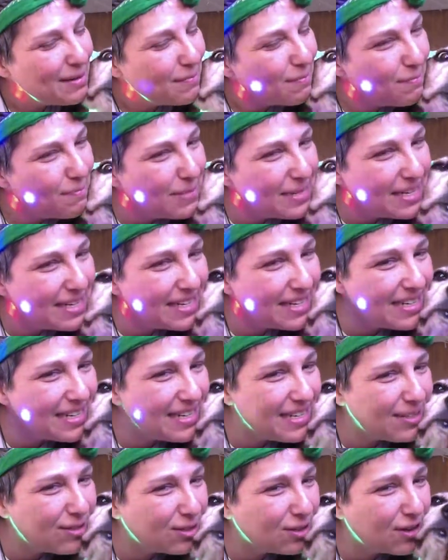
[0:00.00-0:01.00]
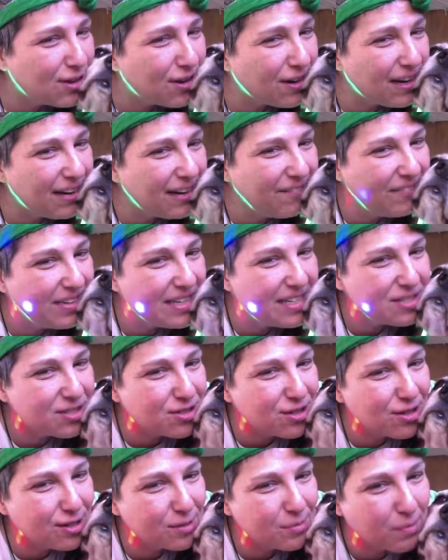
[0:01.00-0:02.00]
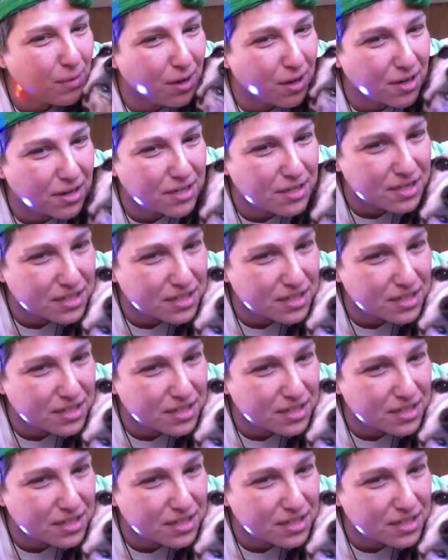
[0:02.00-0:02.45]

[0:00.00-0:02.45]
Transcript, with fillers: Bennett need to go on Ventures Marty.